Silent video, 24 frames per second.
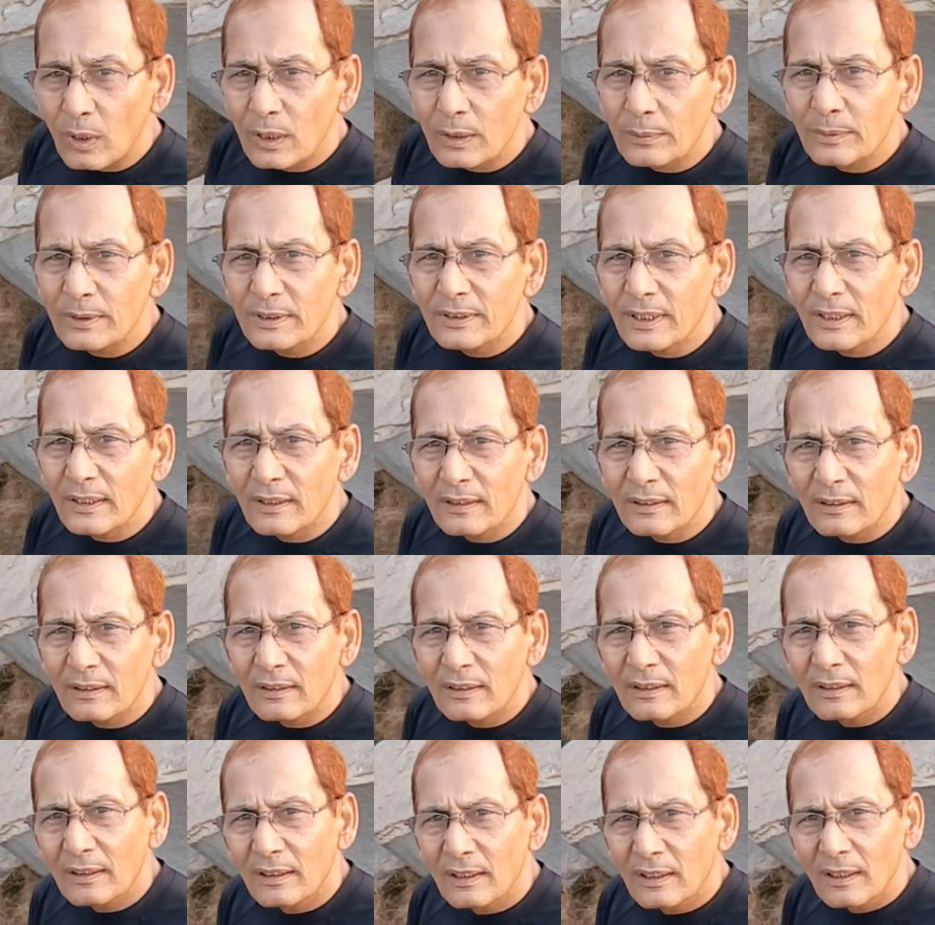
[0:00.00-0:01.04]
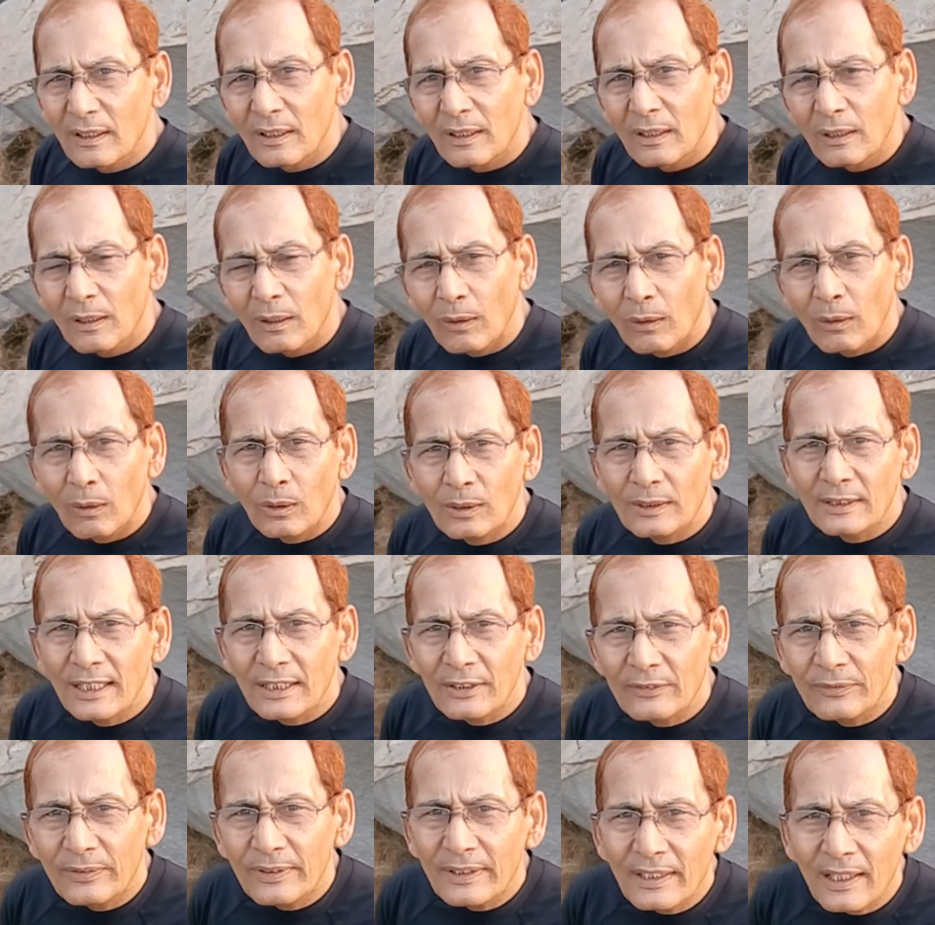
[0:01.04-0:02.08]
what we think. All
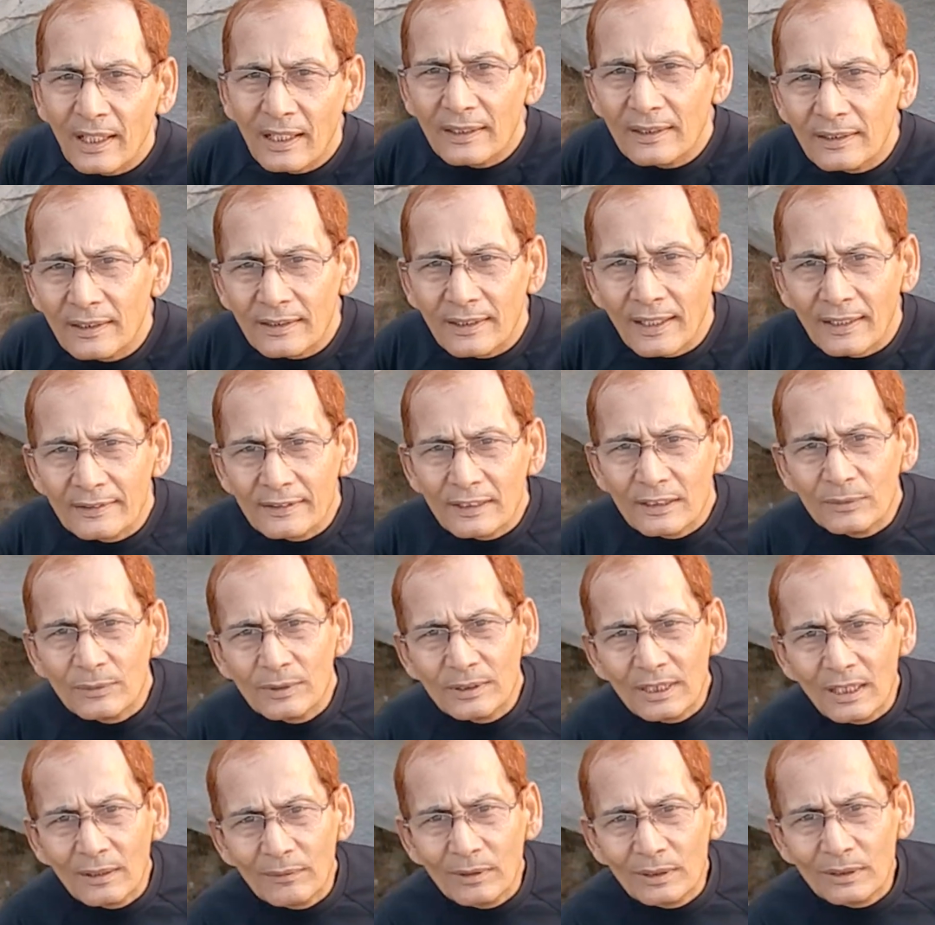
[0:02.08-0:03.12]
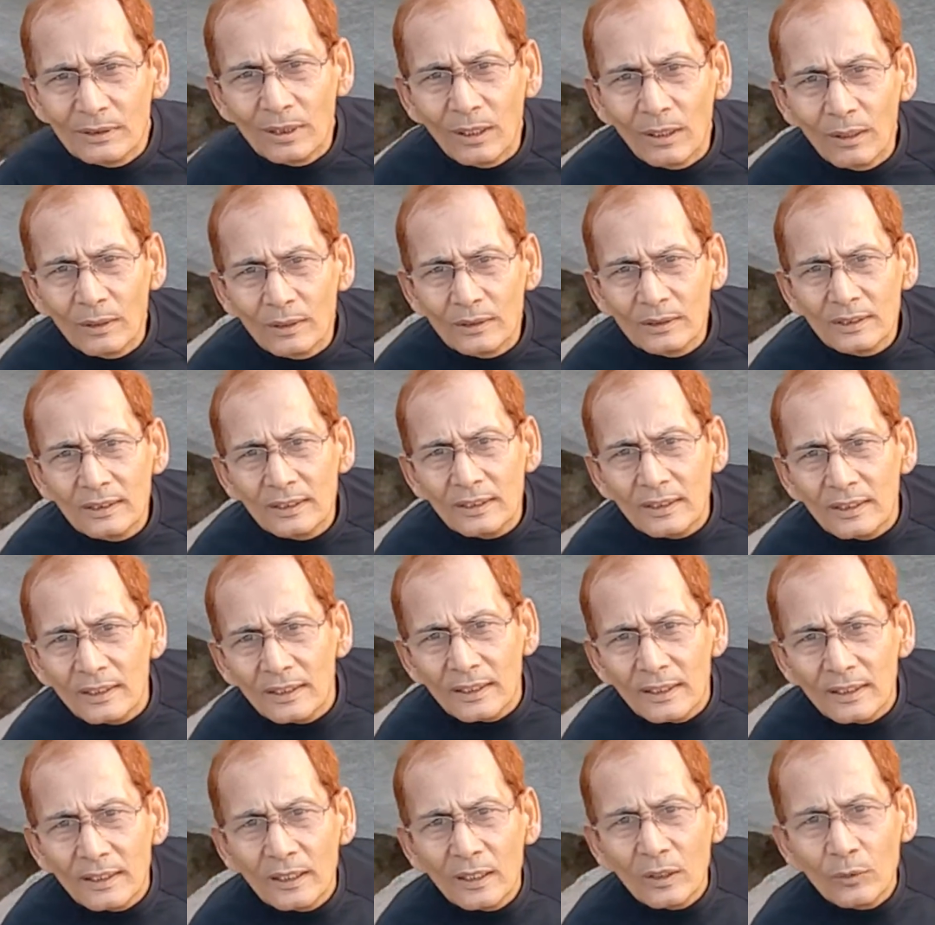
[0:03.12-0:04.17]
that we are arises with our thought.
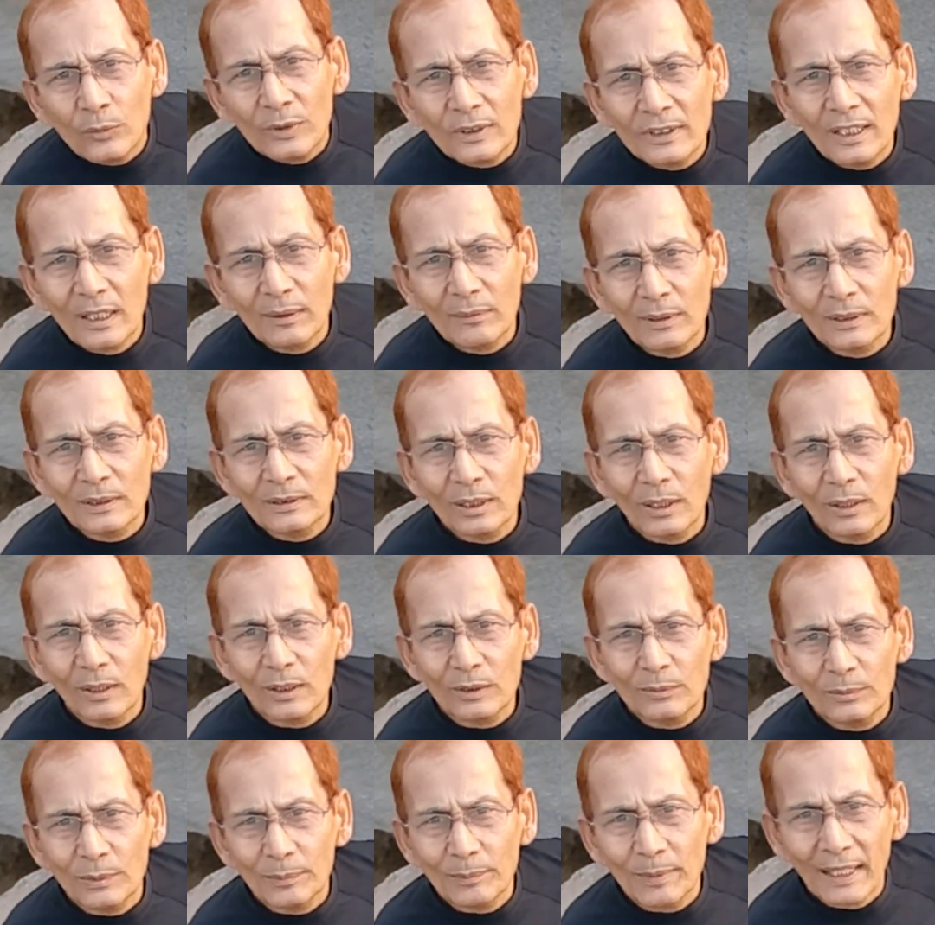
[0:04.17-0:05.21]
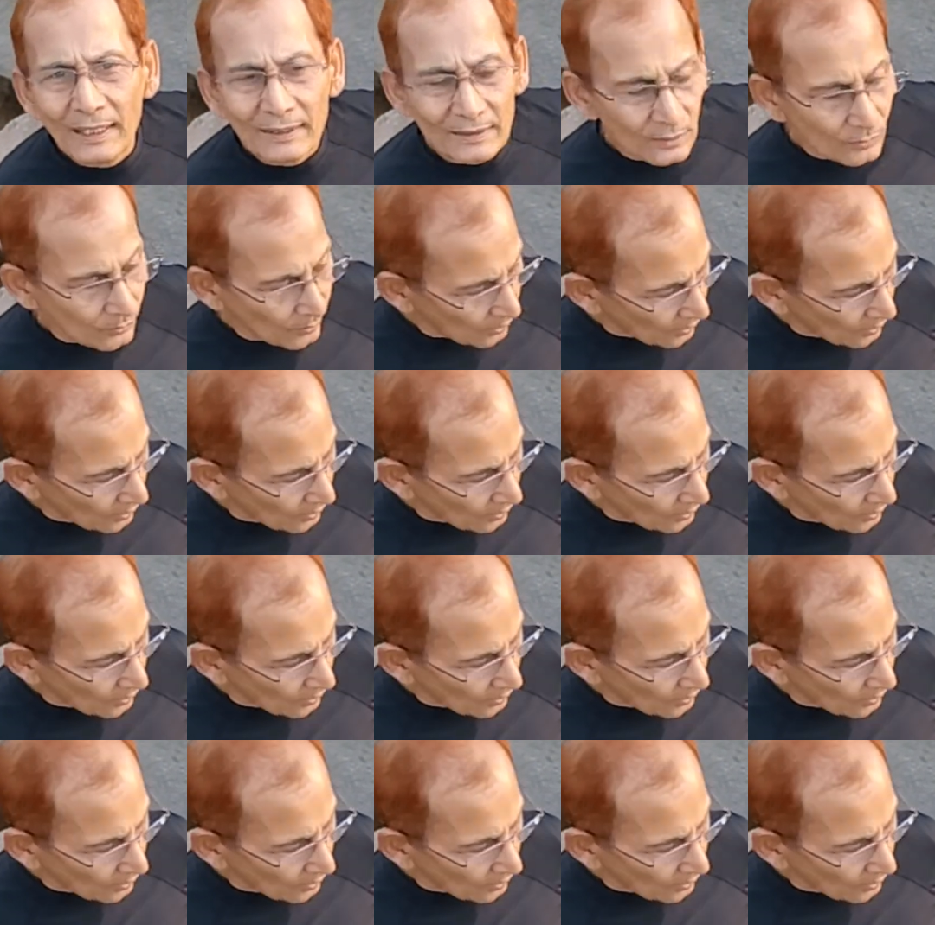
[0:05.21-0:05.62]
With our thought, we make the